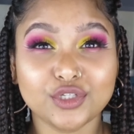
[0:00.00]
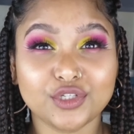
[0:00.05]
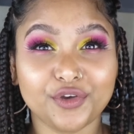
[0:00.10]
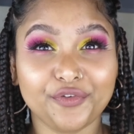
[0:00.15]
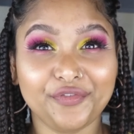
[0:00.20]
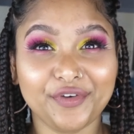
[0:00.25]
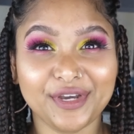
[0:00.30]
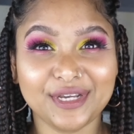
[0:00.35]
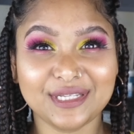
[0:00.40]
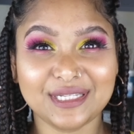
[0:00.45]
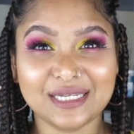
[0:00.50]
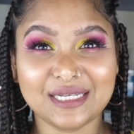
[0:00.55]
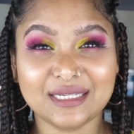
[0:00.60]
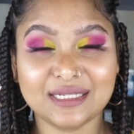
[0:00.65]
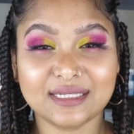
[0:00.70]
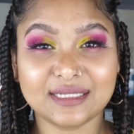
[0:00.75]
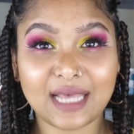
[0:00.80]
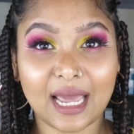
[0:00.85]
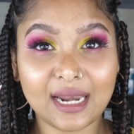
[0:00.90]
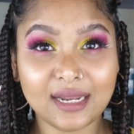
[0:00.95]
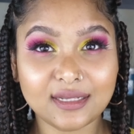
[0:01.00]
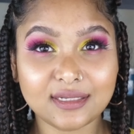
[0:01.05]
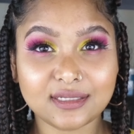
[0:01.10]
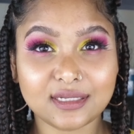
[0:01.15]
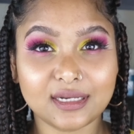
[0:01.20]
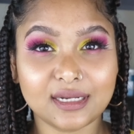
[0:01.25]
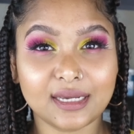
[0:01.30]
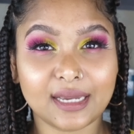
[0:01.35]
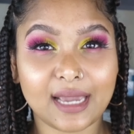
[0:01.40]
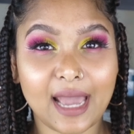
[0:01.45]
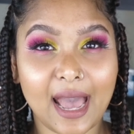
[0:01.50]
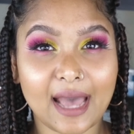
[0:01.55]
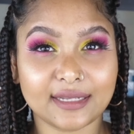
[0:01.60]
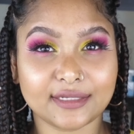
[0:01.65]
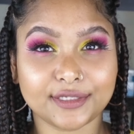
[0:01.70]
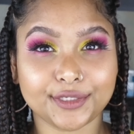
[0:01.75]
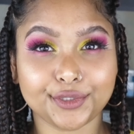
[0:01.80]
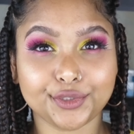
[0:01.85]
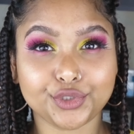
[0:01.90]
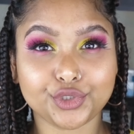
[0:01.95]
So firstly, salicylic
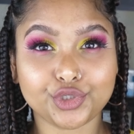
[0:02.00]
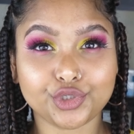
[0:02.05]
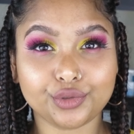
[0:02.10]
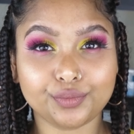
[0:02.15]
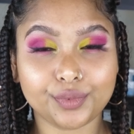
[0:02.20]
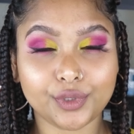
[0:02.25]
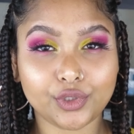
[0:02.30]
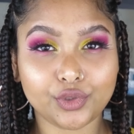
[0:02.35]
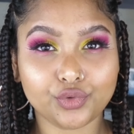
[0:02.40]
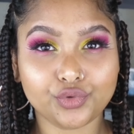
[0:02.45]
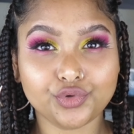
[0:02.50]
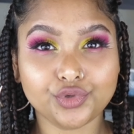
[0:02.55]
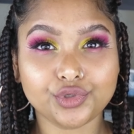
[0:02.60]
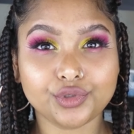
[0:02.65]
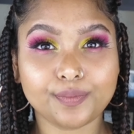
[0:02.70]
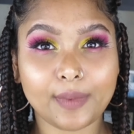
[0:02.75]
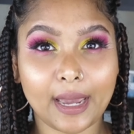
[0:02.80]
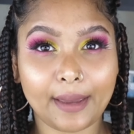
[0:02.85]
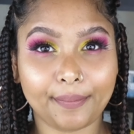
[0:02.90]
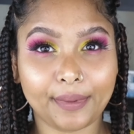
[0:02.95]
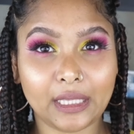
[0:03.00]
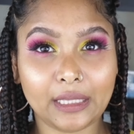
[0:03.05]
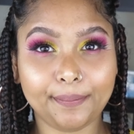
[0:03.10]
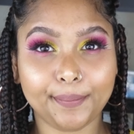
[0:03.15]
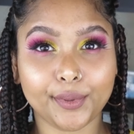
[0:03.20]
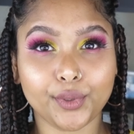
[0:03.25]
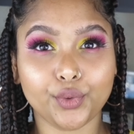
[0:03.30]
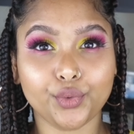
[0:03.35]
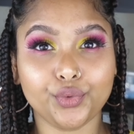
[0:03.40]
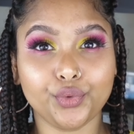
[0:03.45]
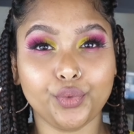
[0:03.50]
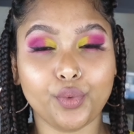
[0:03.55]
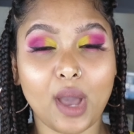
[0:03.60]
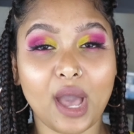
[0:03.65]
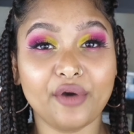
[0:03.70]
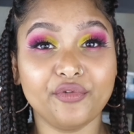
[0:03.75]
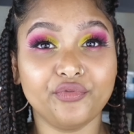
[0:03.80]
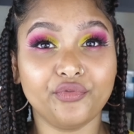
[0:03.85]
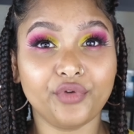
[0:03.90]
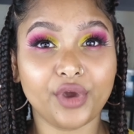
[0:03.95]
acid should be used by people who
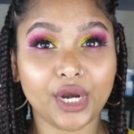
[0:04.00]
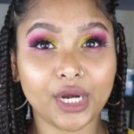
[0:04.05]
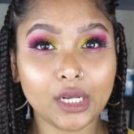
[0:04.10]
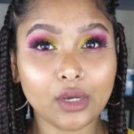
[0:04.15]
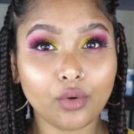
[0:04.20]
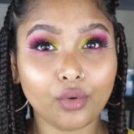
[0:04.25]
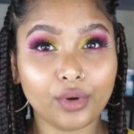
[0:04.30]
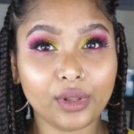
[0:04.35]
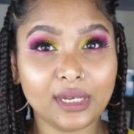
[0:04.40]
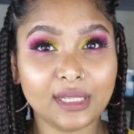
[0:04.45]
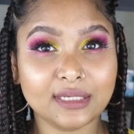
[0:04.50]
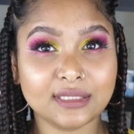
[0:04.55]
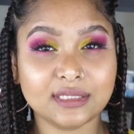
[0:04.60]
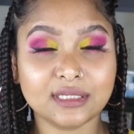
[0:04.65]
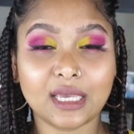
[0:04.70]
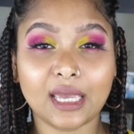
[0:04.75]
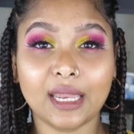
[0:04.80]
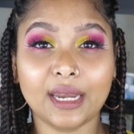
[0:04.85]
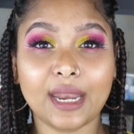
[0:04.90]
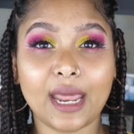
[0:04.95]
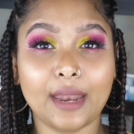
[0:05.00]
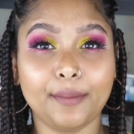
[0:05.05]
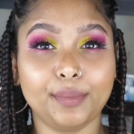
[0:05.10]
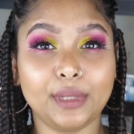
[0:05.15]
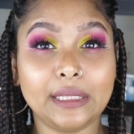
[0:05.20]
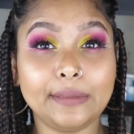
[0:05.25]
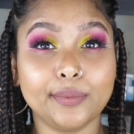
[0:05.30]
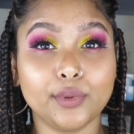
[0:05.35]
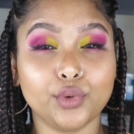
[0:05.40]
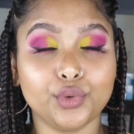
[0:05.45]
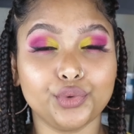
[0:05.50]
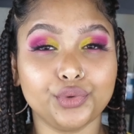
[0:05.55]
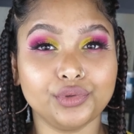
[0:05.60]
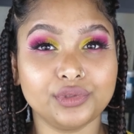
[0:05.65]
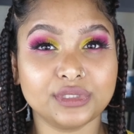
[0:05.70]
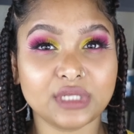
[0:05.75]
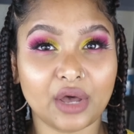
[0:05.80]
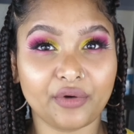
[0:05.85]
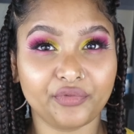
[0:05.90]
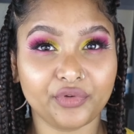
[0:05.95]
have very oily skin and people who
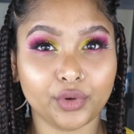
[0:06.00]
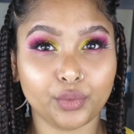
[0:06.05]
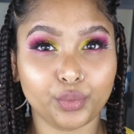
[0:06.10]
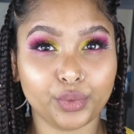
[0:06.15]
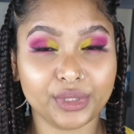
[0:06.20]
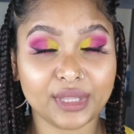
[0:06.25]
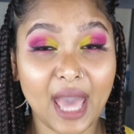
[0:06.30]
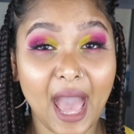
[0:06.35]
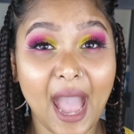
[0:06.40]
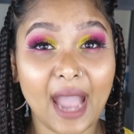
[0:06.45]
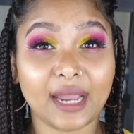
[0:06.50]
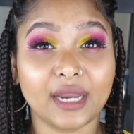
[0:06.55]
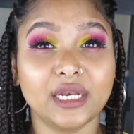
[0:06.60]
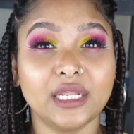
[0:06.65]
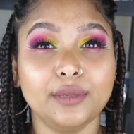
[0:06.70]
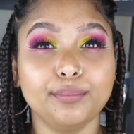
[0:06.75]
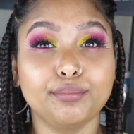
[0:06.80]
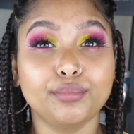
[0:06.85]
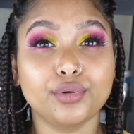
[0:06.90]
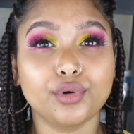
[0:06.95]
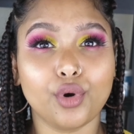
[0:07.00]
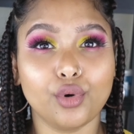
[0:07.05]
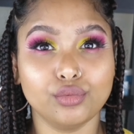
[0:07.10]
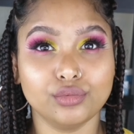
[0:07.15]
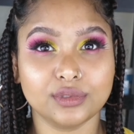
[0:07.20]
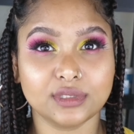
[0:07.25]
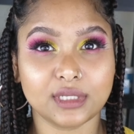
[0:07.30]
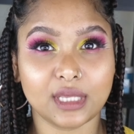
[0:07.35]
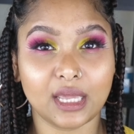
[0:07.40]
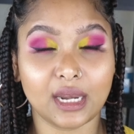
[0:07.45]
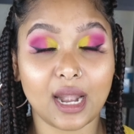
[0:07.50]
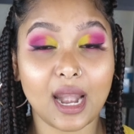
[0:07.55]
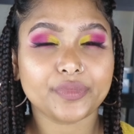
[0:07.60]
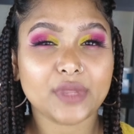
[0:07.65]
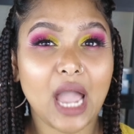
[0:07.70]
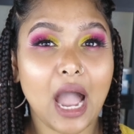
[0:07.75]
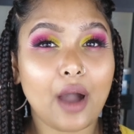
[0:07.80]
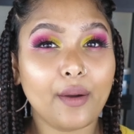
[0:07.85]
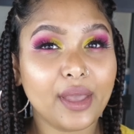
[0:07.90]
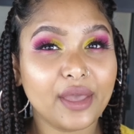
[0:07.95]
suffer with acne prone skin.
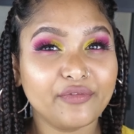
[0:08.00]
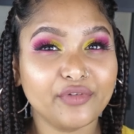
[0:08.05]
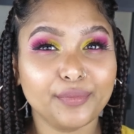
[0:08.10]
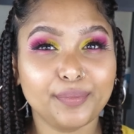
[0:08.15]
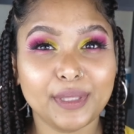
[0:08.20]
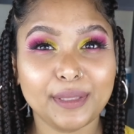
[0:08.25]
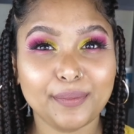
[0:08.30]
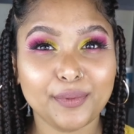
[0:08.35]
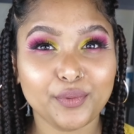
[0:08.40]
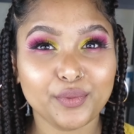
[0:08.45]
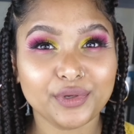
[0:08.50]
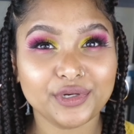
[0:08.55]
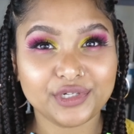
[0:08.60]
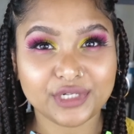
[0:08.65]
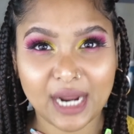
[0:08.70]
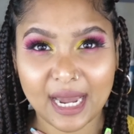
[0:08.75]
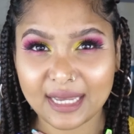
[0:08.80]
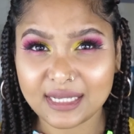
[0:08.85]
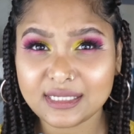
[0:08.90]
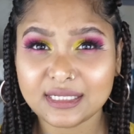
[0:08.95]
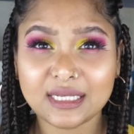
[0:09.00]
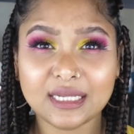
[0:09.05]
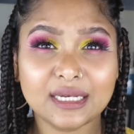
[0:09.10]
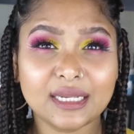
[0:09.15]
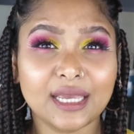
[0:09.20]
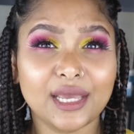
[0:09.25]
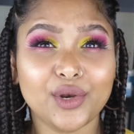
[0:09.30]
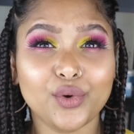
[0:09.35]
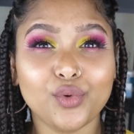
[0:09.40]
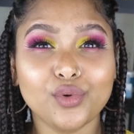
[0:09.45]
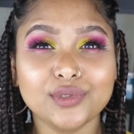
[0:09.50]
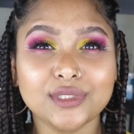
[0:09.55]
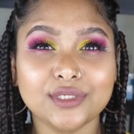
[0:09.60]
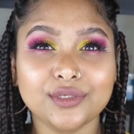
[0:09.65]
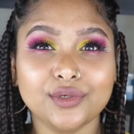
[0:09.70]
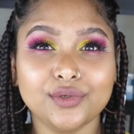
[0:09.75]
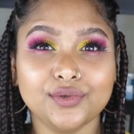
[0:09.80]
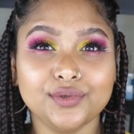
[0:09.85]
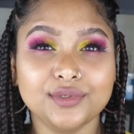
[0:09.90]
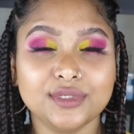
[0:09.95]
However, people with dry skin can also
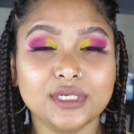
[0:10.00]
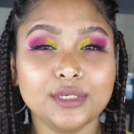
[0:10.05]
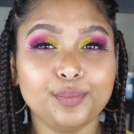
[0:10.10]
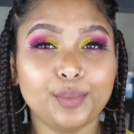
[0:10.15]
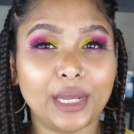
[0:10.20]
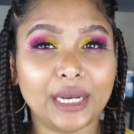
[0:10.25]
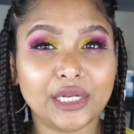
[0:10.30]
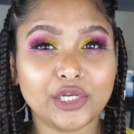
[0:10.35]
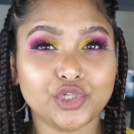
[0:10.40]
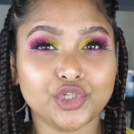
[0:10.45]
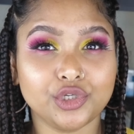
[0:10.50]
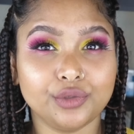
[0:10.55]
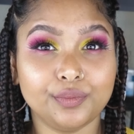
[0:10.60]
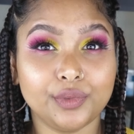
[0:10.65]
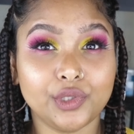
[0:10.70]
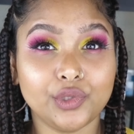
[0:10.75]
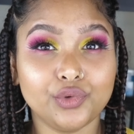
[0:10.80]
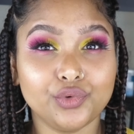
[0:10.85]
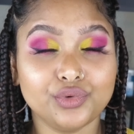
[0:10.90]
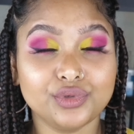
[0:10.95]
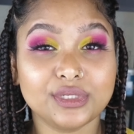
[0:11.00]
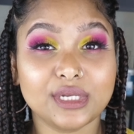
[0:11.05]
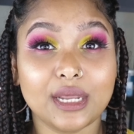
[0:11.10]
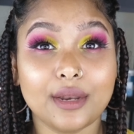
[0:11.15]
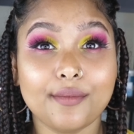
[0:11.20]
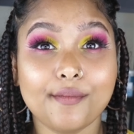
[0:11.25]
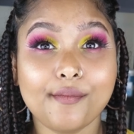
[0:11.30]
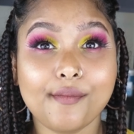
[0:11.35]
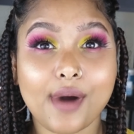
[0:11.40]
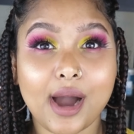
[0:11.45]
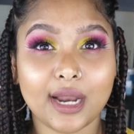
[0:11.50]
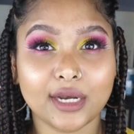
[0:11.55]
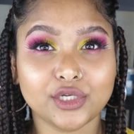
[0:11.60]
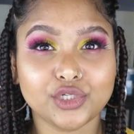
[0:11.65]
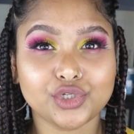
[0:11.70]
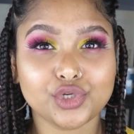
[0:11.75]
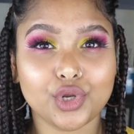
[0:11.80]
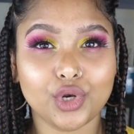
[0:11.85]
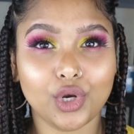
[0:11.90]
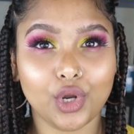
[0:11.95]
use it, but it should be used in
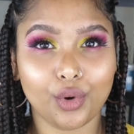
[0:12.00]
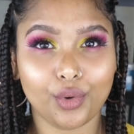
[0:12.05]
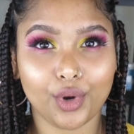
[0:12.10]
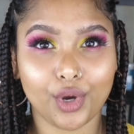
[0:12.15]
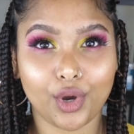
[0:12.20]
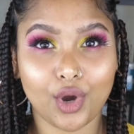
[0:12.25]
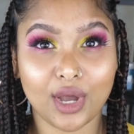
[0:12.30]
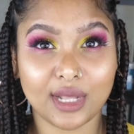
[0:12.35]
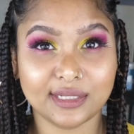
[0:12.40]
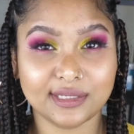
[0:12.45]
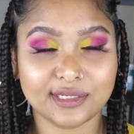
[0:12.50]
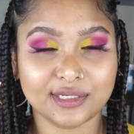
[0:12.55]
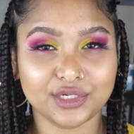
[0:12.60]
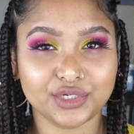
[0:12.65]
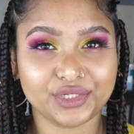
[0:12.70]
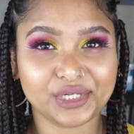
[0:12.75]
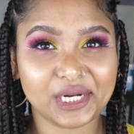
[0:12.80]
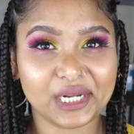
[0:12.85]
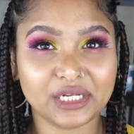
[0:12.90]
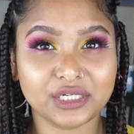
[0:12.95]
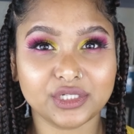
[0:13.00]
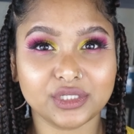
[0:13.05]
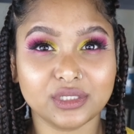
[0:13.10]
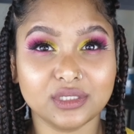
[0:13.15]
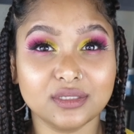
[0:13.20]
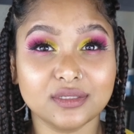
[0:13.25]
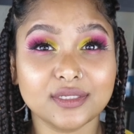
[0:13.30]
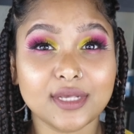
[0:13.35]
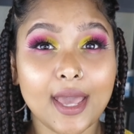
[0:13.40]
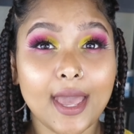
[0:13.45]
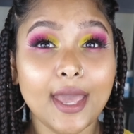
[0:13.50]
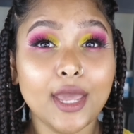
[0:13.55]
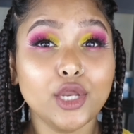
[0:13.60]
much lower concentrations.